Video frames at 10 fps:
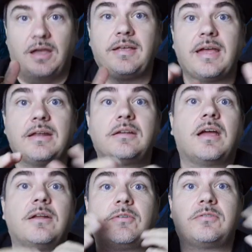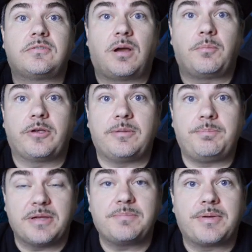again, kind of a summary,
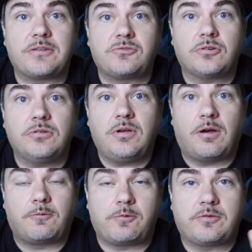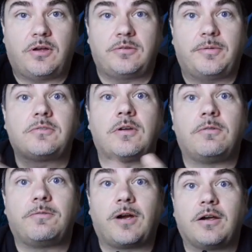big picture of what we talked about
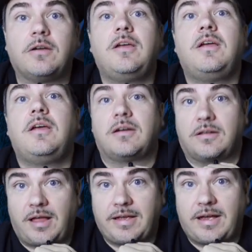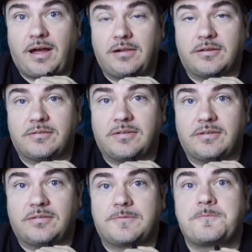so far.
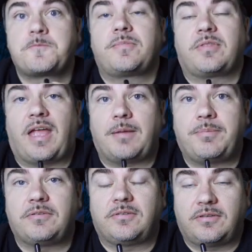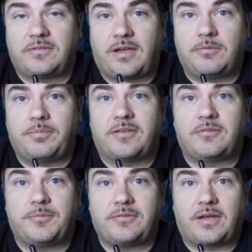Glycolysis happens in the
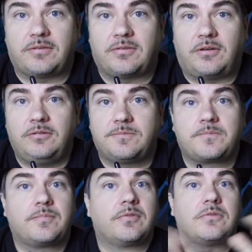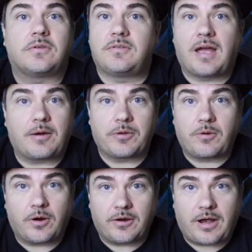cytoplasm or cytosol, does not
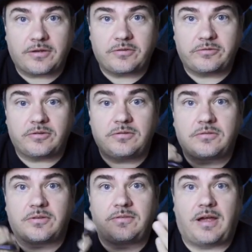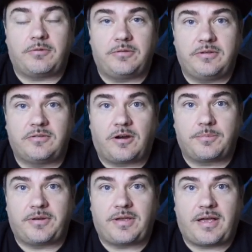require oxygen, does not release
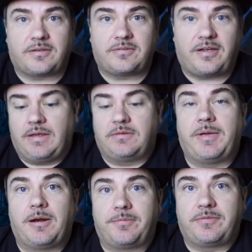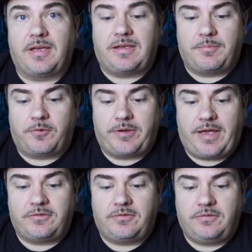carbon dioxide. It's made up of ten chemical
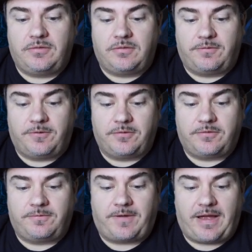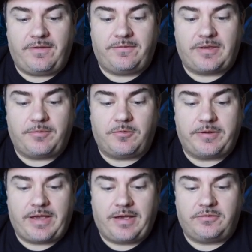reactions. The first five chemical
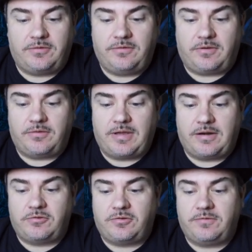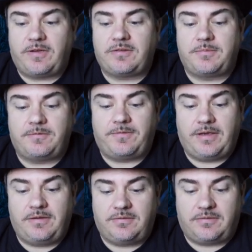reactions are the energy investment
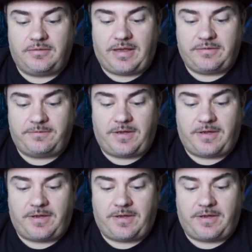phase. Last